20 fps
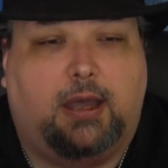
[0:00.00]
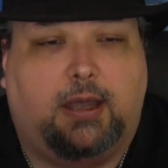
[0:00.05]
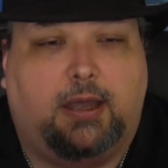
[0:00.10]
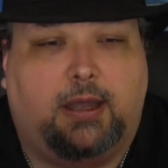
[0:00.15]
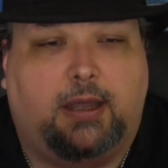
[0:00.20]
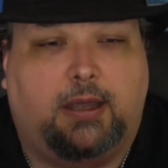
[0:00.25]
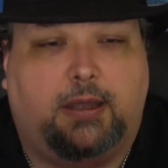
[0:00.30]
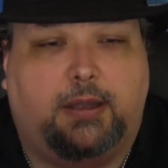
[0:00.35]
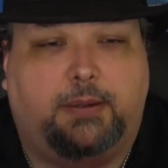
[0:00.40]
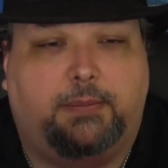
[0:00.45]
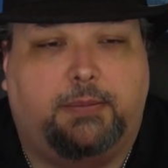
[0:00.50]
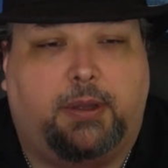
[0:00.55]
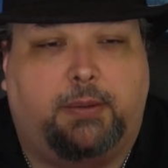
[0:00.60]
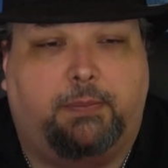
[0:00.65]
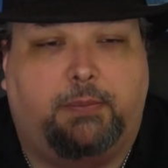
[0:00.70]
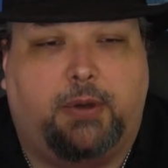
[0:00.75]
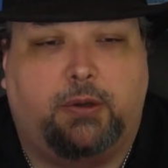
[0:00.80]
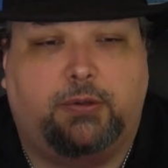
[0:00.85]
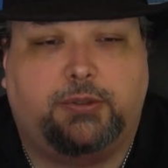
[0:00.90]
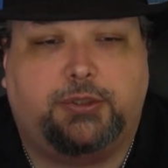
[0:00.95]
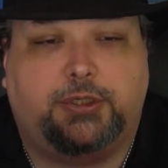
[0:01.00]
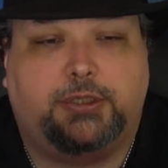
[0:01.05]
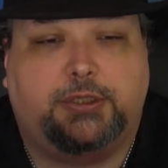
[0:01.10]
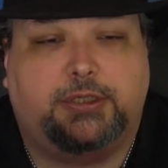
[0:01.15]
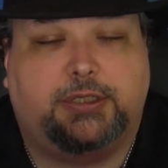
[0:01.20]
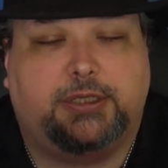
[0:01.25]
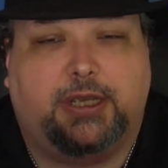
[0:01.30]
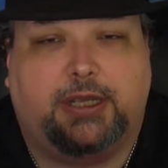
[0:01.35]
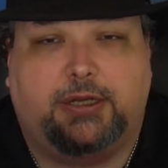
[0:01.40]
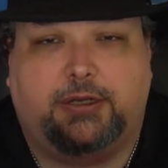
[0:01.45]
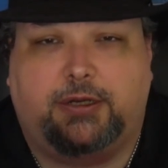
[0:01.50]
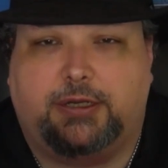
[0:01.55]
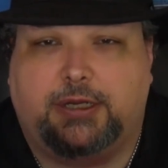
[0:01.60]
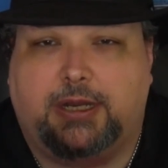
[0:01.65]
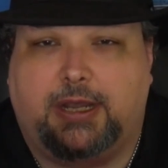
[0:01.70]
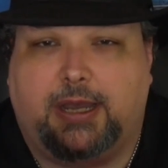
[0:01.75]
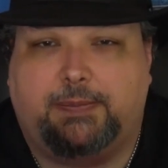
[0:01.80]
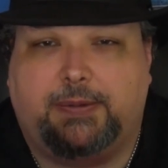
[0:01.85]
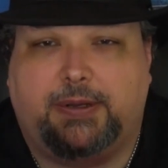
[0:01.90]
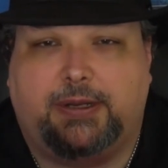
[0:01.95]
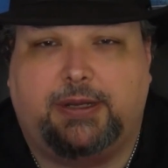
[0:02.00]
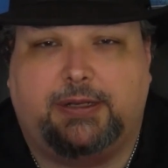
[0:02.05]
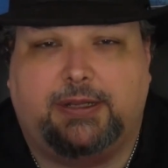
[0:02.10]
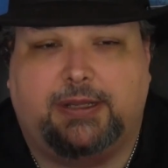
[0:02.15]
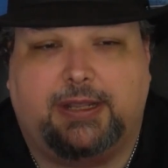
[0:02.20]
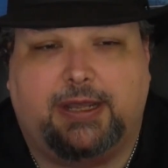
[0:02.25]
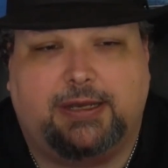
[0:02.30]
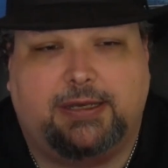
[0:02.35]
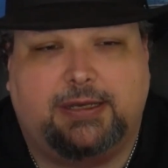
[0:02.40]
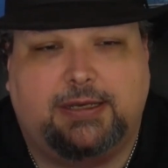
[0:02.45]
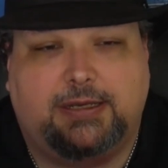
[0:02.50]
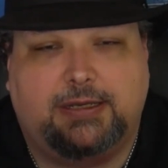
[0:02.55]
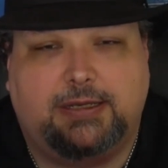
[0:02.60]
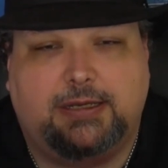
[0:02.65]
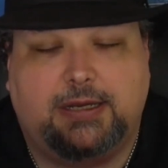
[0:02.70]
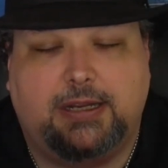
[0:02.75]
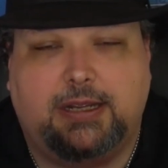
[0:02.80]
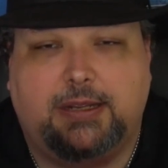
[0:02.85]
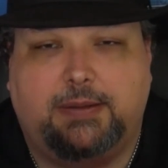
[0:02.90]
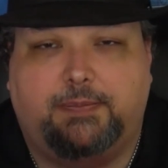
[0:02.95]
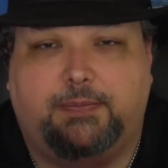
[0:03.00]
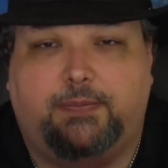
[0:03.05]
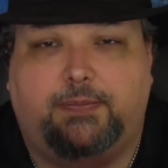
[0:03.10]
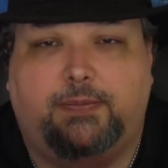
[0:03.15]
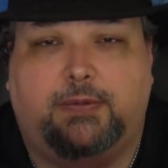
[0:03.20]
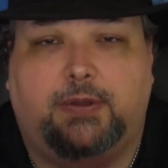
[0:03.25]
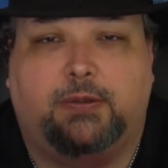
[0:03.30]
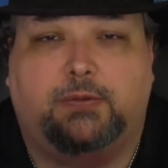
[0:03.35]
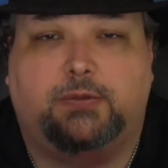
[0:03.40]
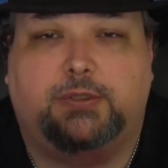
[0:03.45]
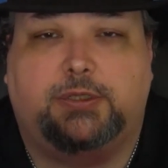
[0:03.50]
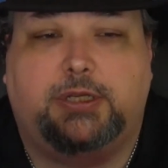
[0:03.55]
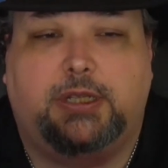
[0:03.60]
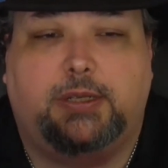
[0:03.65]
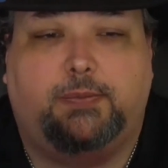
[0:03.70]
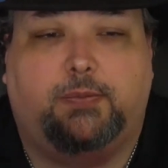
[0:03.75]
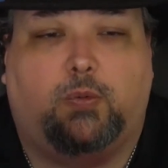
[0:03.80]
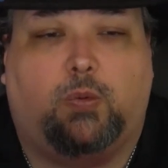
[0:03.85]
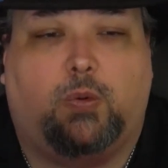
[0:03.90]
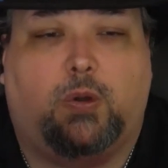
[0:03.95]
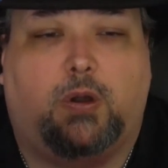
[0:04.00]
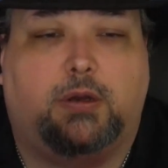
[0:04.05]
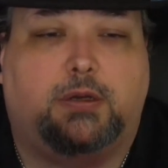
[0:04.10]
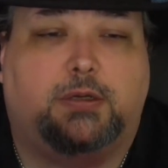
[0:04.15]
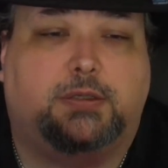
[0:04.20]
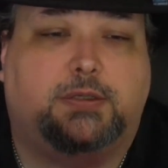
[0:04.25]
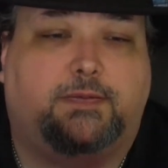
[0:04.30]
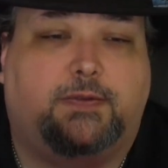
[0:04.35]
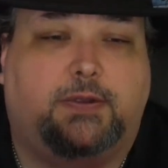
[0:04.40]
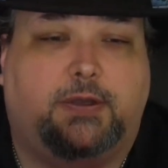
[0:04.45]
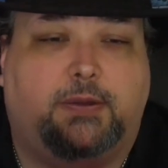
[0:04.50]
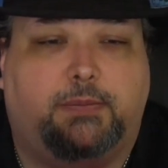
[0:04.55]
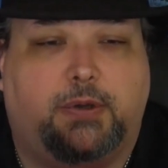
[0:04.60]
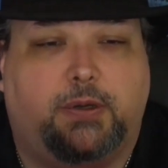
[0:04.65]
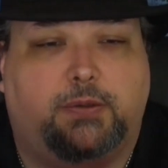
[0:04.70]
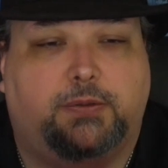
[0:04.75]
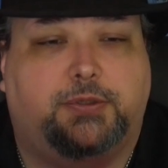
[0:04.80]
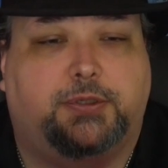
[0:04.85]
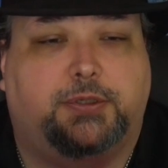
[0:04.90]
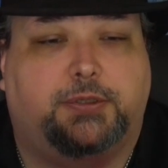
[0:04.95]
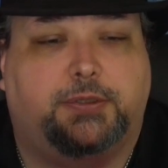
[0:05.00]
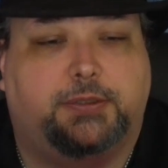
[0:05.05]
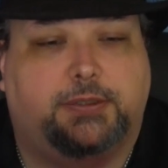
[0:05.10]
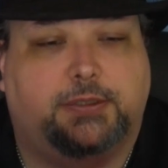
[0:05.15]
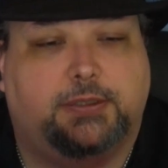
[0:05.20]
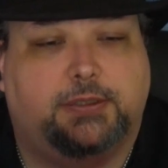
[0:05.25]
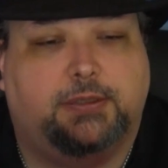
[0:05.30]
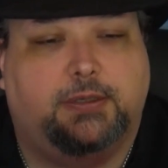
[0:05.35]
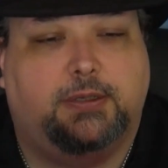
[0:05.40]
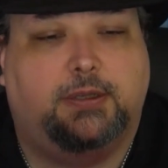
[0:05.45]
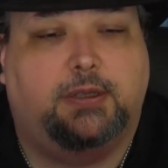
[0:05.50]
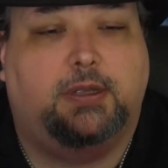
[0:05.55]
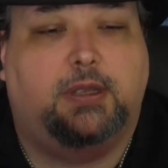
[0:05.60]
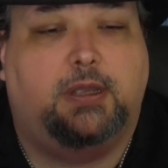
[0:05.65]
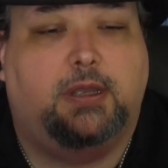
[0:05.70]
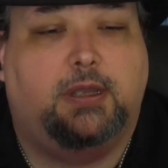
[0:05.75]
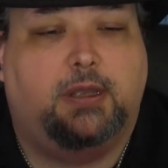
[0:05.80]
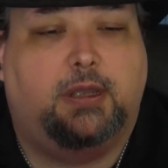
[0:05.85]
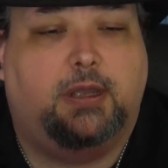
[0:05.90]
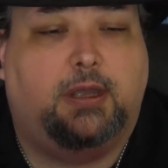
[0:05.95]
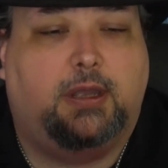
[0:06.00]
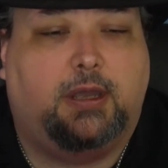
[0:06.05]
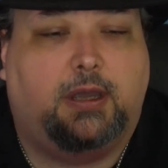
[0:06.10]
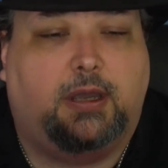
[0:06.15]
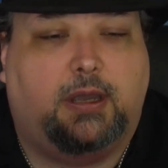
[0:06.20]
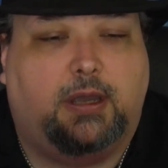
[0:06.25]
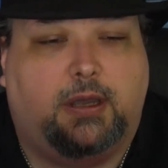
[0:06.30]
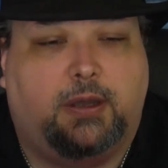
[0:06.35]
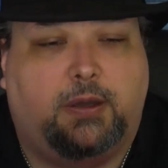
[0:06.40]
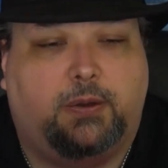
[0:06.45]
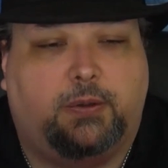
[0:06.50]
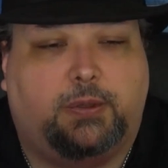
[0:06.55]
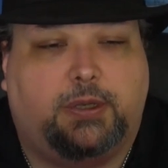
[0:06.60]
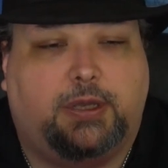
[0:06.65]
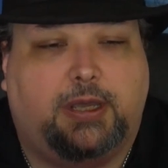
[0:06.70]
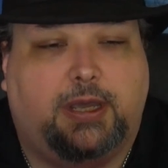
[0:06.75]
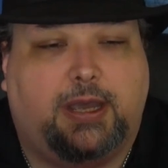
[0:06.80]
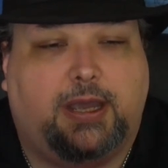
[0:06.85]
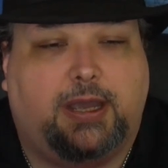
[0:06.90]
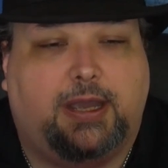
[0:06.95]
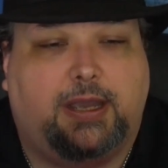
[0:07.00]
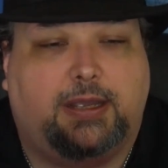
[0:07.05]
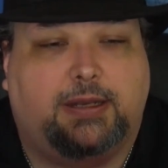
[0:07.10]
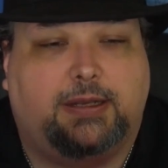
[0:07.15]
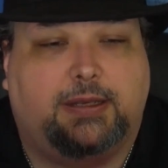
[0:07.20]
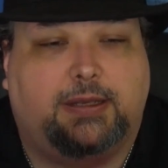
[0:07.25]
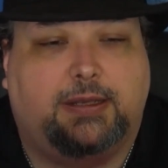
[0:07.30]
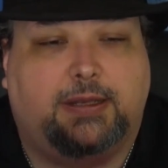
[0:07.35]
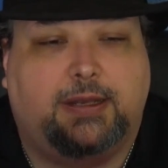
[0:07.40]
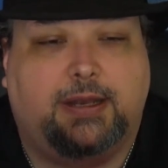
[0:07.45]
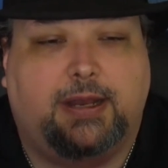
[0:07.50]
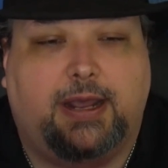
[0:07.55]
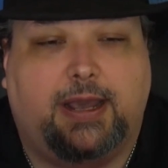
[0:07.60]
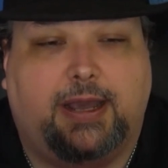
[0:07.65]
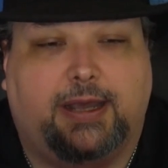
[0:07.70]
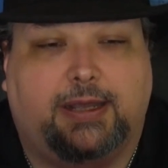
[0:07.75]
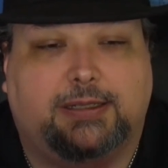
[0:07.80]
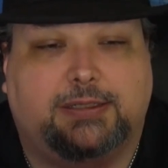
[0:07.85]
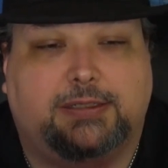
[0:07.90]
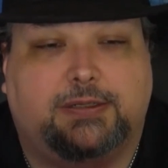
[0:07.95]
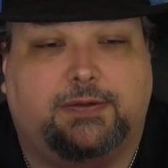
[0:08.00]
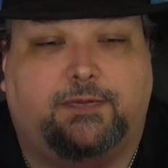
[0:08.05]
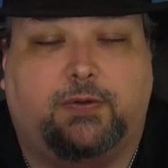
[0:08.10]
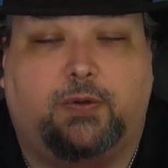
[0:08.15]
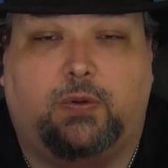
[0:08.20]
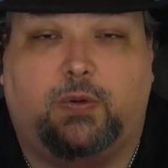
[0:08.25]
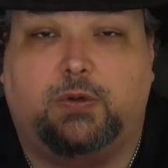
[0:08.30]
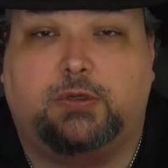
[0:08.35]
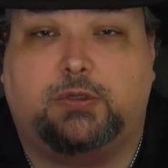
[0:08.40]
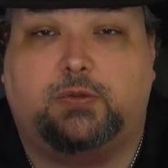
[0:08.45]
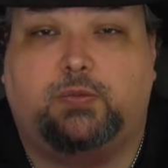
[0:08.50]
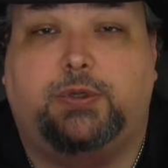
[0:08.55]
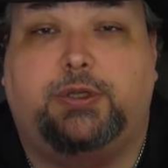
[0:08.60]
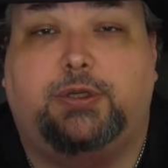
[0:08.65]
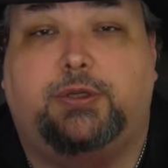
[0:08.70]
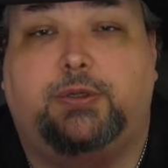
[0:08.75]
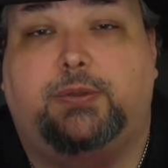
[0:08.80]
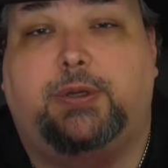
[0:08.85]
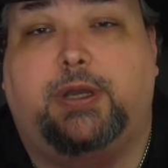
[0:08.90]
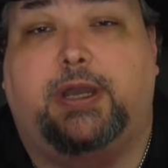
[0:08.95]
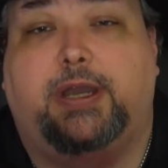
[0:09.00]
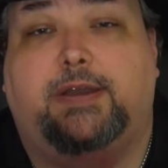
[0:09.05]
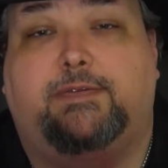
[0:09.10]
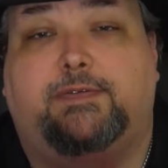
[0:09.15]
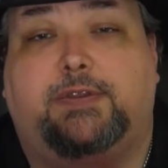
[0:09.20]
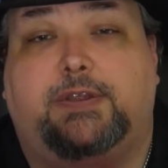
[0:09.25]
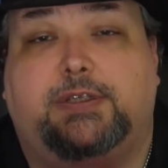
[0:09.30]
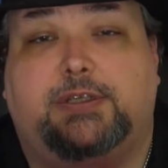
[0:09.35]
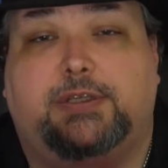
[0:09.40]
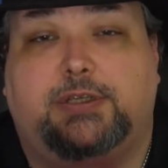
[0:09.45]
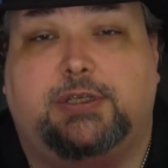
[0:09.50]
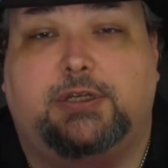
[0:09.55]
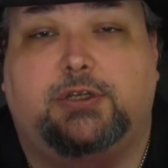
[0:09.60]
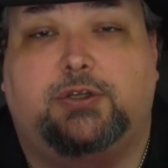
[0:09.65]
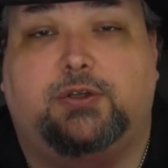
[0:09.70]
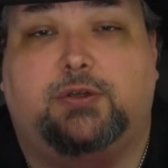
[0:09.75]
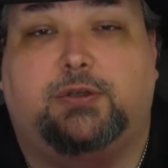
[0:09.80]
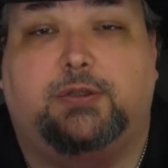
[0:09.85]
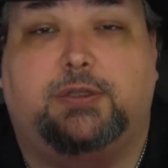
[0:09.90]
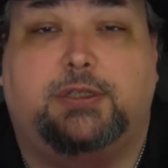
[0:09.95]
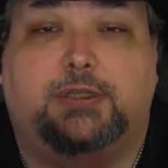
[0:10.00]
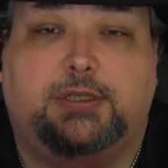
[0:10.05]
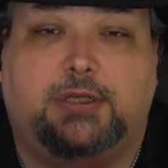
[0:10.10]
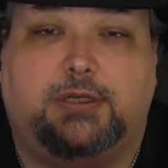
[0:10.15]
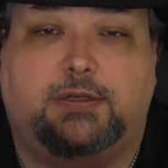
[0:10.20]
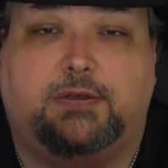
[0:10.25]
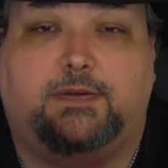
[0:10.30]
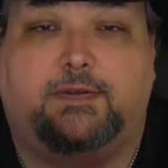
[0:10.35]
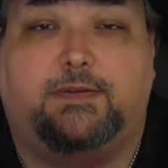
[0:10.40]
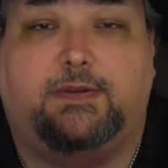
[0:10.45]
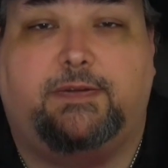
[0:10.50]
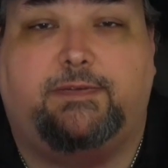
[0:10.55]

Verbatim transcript: Um, emotions, again, you're tapping into that deep, those deep waters of the emotions. Okay, next, of course, we do have the sigil. The sigil of